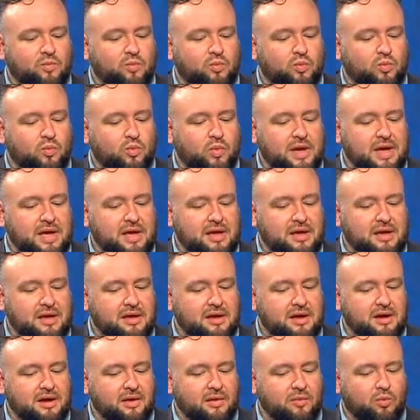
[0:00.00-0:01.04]
we
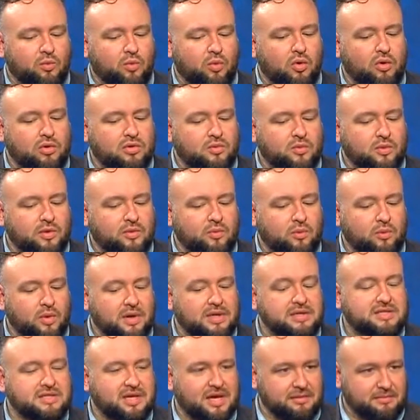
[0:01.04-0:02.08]
worked with
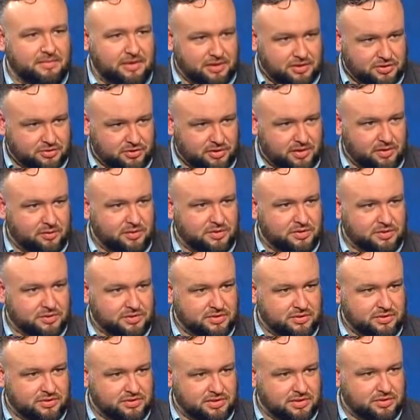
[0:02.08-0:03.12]
West Side Main Street, which was
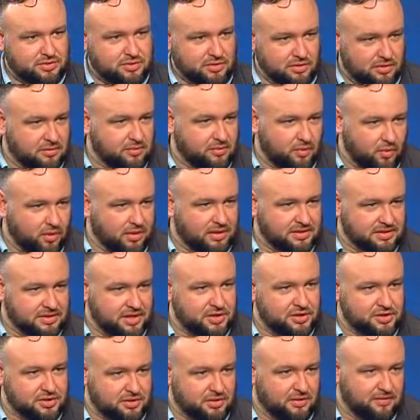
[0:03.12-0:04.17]
our sister
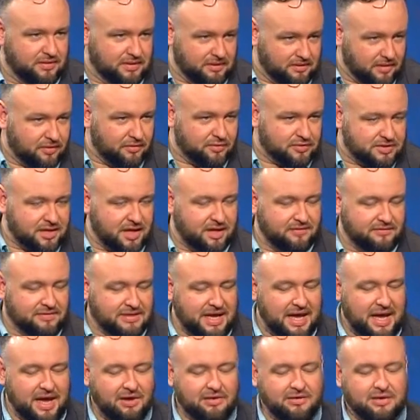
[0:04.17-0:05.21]
organization on the other side of
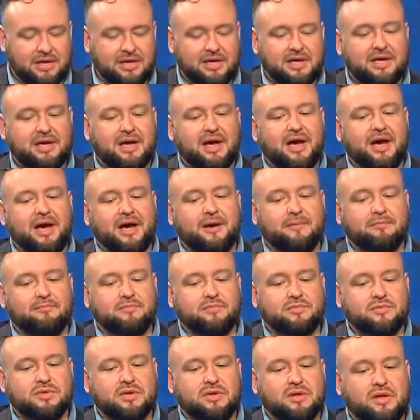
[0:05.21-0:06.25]
town.
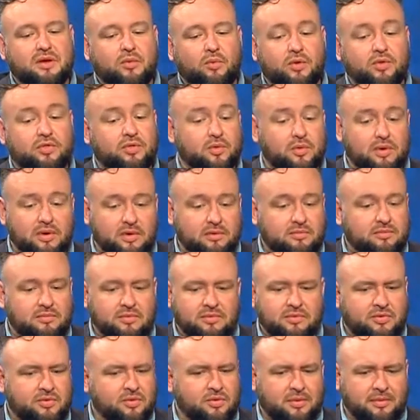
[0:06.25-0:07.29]
It went
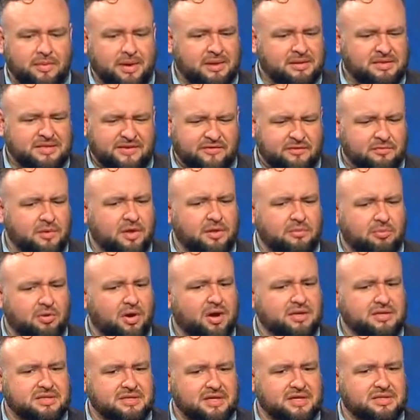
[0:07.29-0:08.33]
through about a 7-month
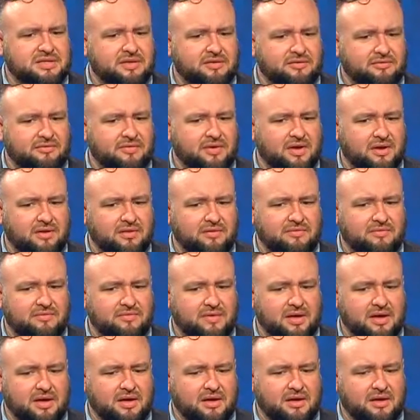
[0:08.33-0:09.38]
process of
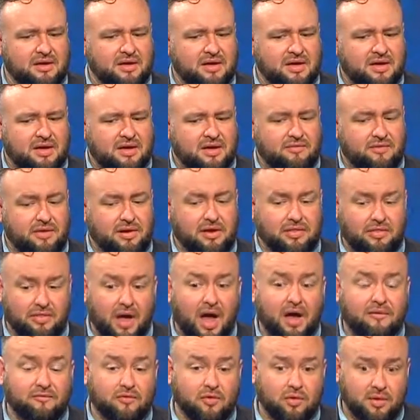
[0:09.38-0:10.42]
very
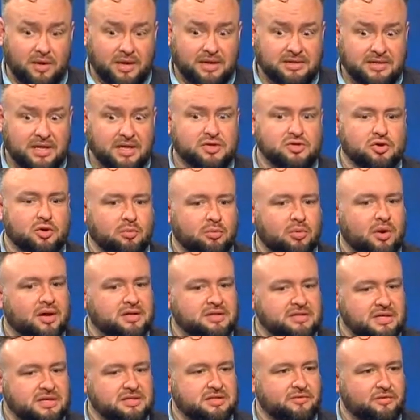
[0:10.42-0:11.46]
thoughtful and intentional
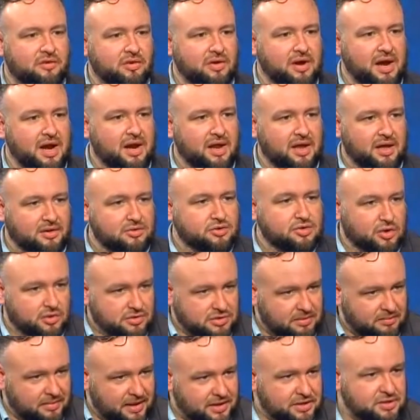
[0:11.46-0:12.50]
process of creating
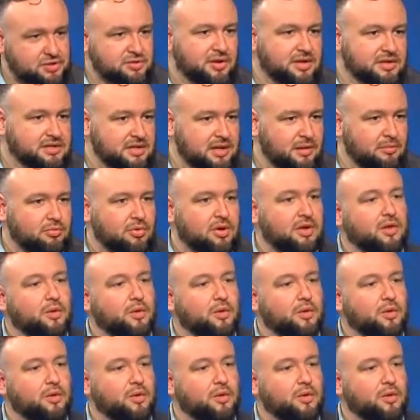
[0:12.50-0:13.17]
Charleston Main Street. It's an umbrella